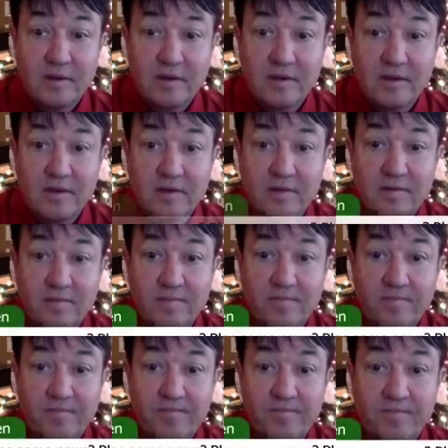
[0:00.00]

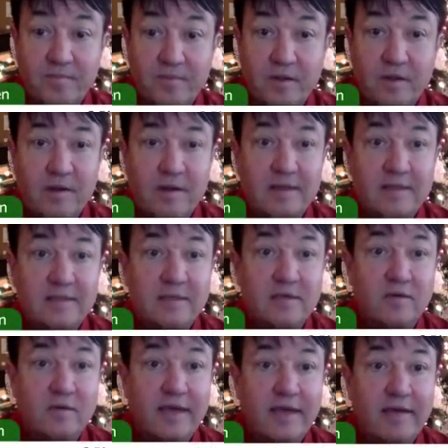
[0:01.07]
Um, all right, so
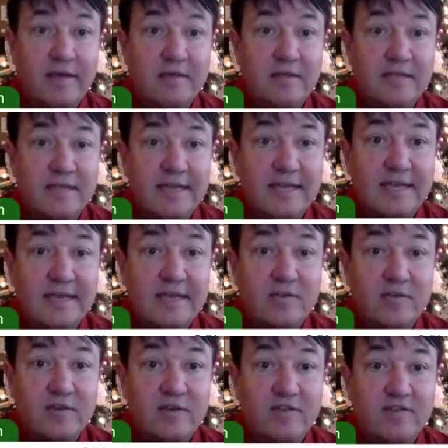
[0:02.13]
Gail is saying, Can
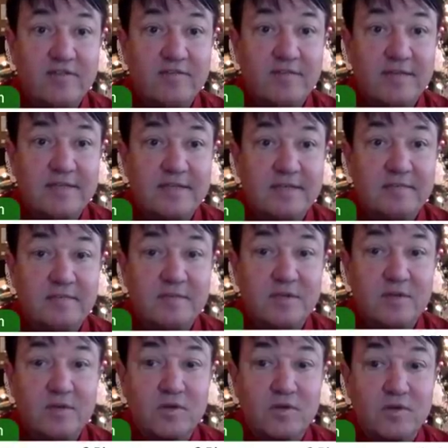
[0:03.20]
you give me some
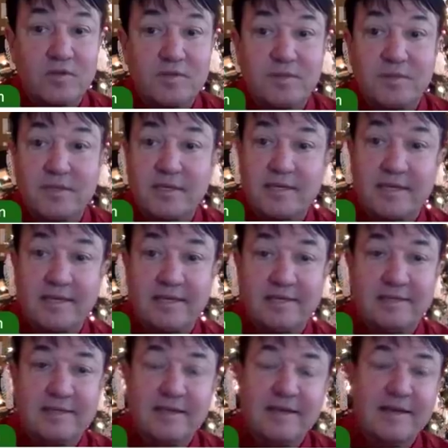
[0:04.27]
news,
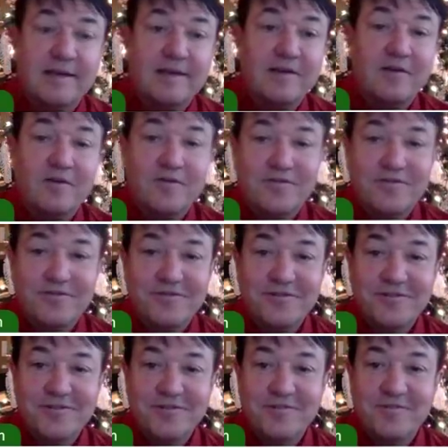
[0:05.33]
please?
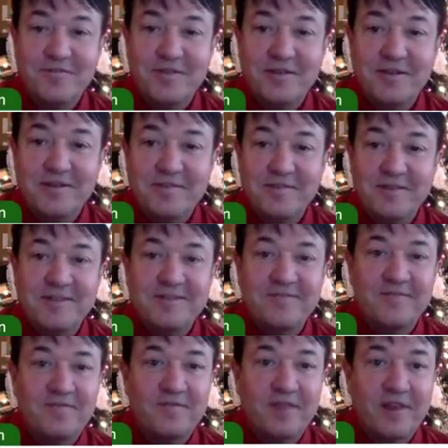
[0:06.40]
Well, um, that's
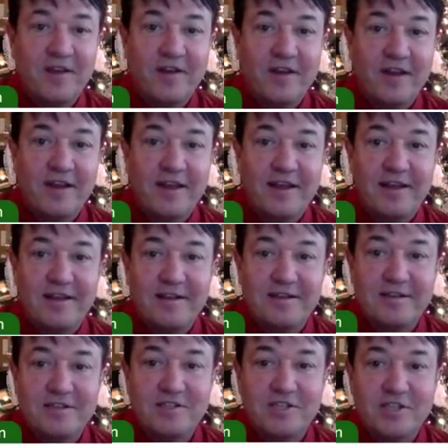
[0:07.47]
very uh,
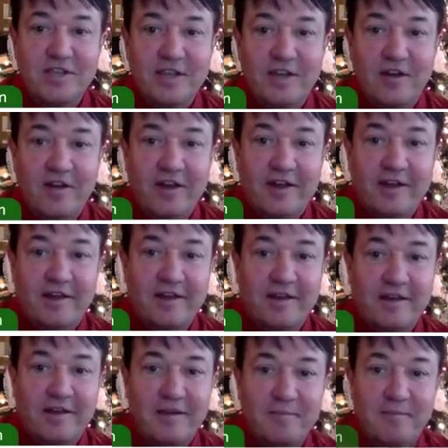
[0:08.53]
generic,
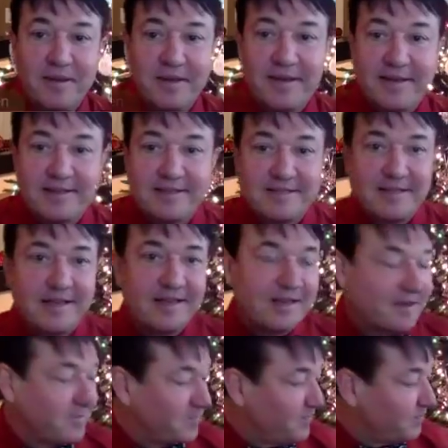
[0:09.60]
uh, but
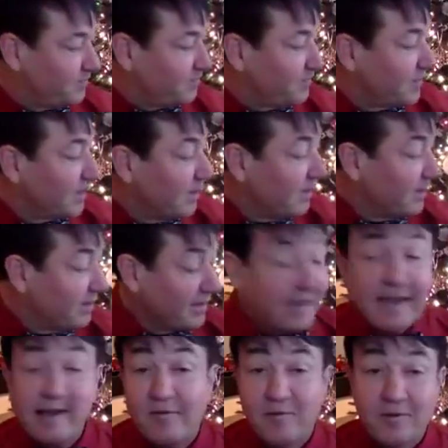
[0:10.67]
um,
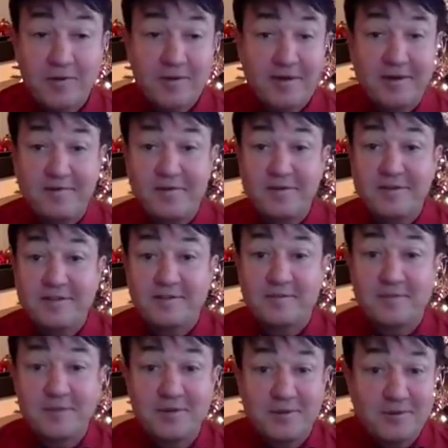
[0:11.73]
yeah, we'll give you some
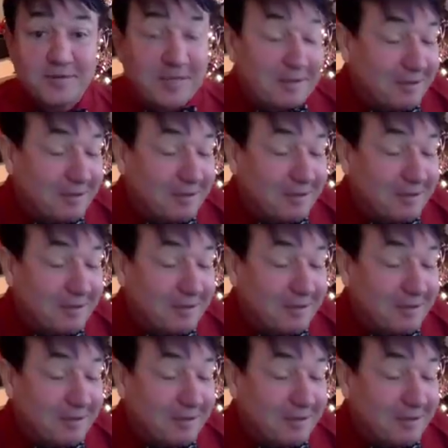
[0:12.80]
news.